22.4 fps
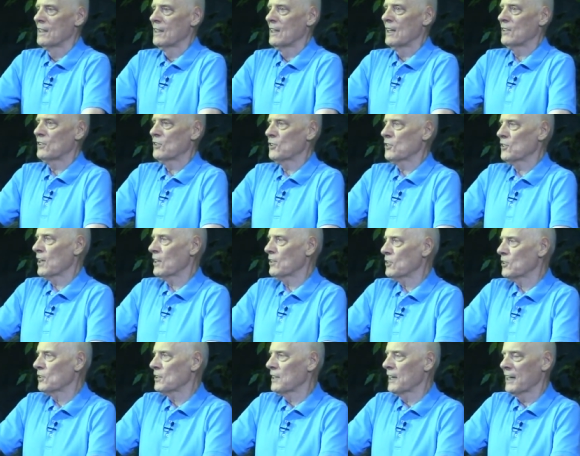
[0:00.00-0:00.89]
it's
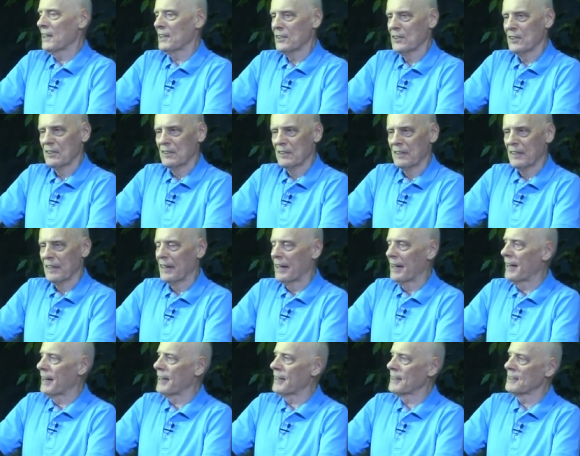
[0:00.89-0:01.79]
such that
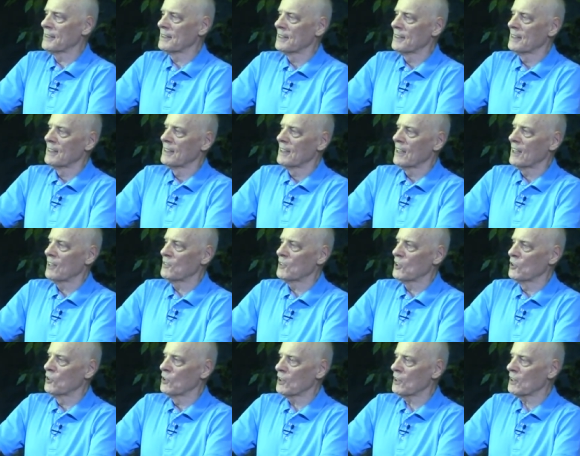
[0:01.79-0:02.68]
uh, if
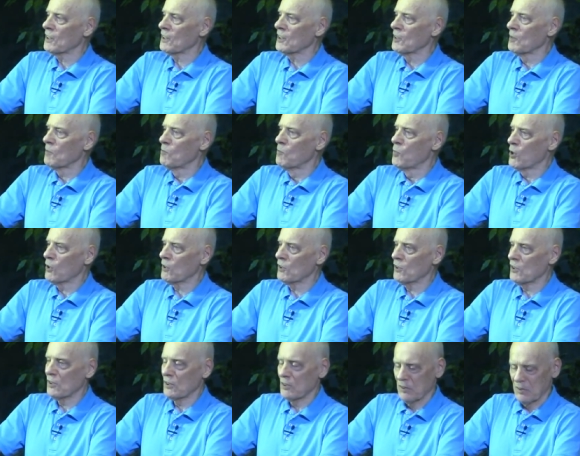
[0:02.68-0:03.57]
you look at the
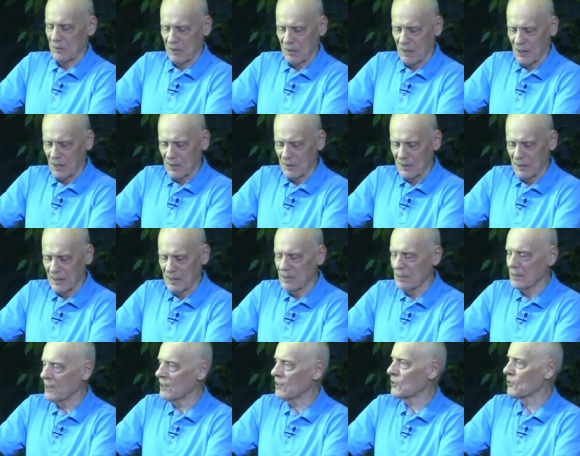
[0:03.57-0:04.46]
books on
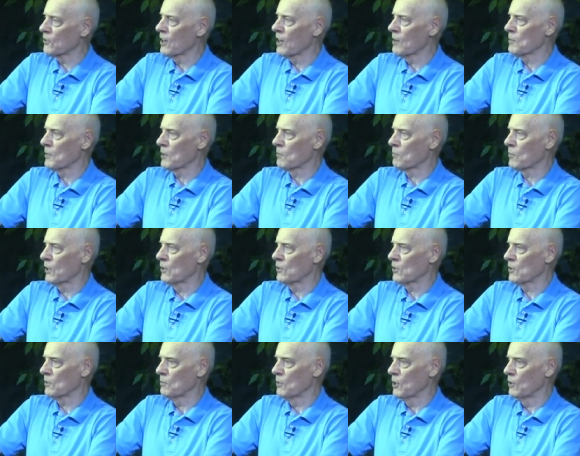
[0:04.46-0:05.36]
the anthropic
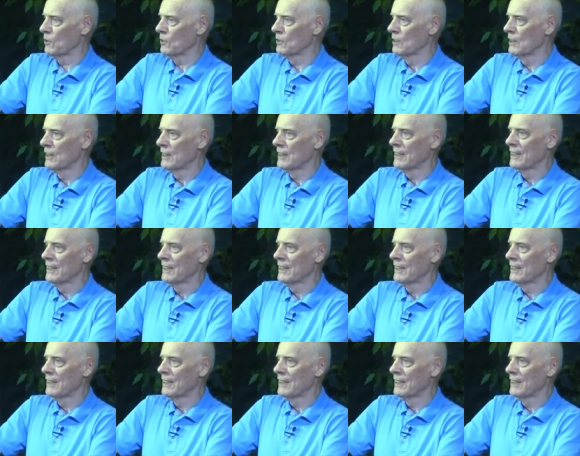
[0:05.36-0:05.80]
principle,